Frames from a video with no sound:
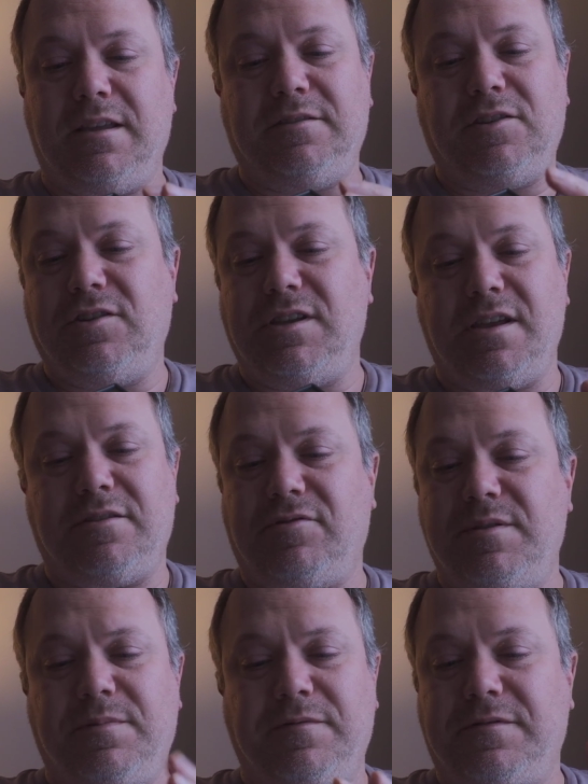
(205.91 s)
So yeah,
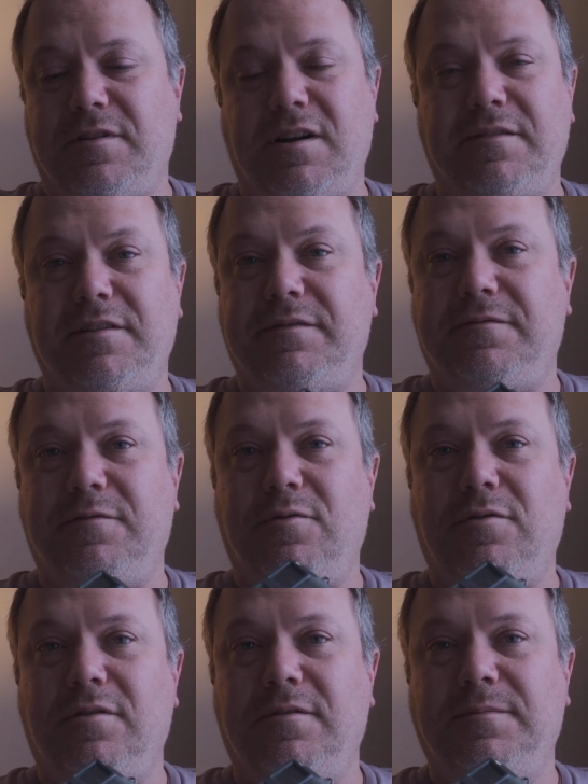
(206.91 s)
3.5
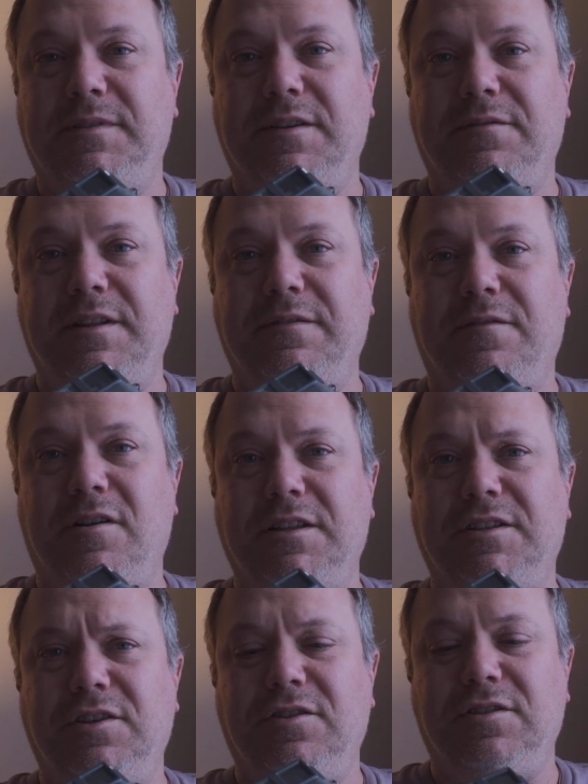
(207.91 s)
f4, definitely fine
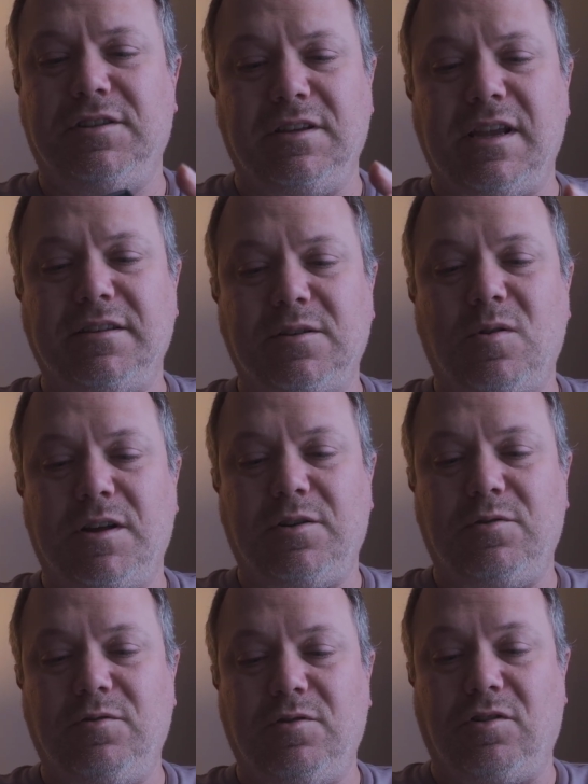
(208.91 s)
to use and has quite a
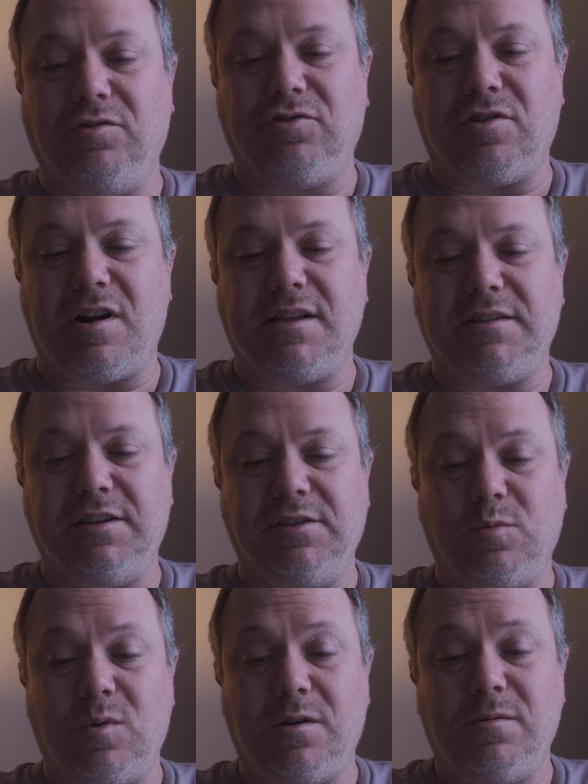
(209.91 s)
good contrast as
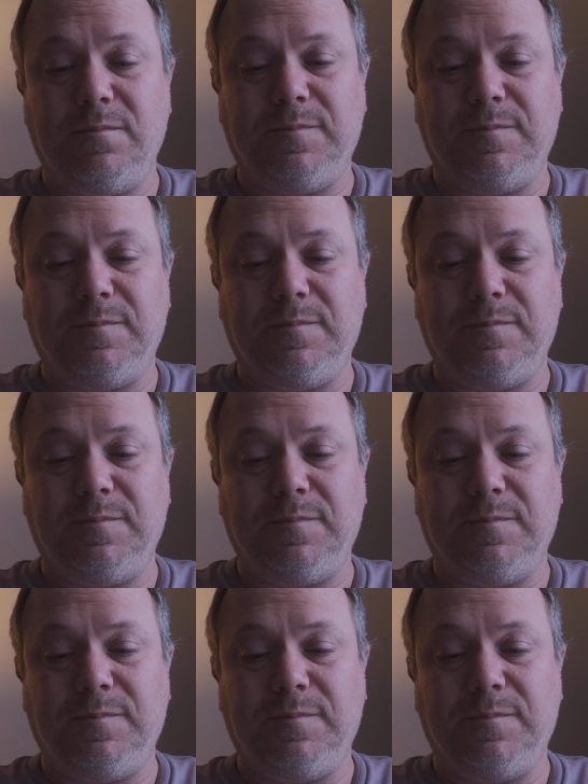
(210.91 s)
well.